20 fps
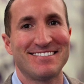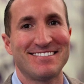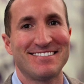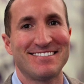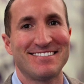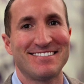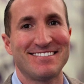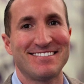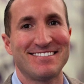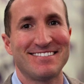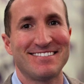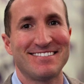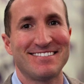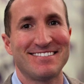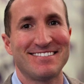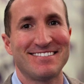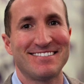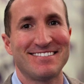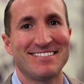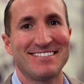
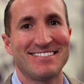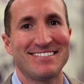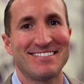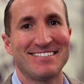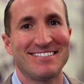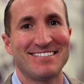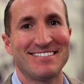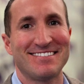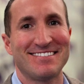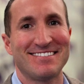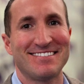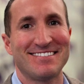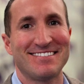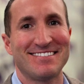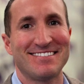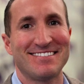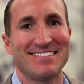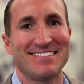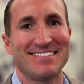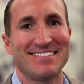
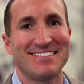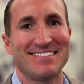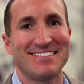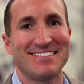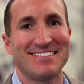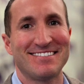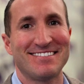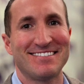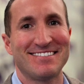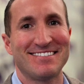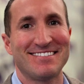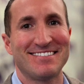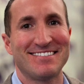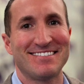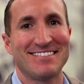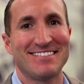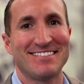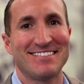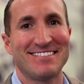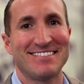
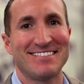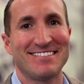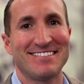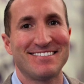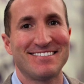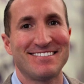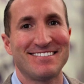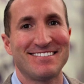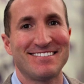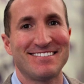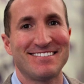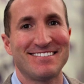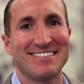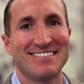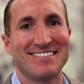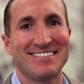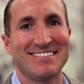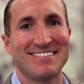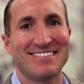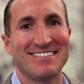
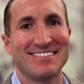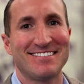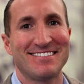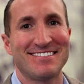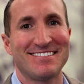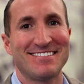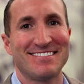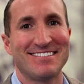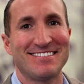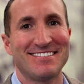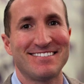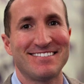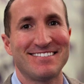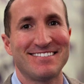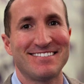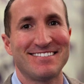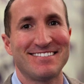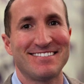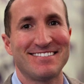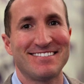
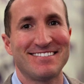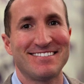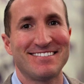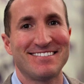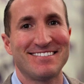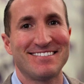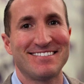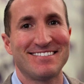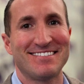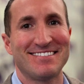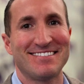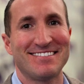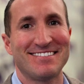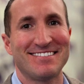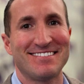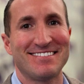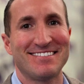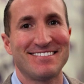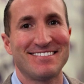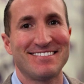
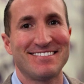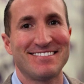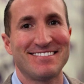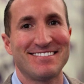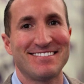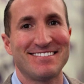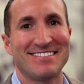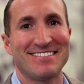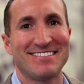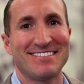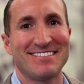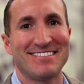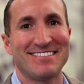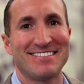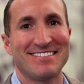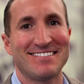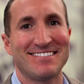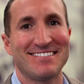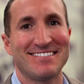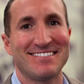
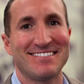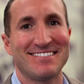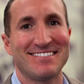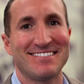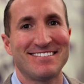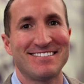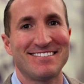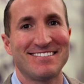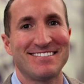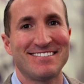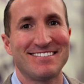[no speech]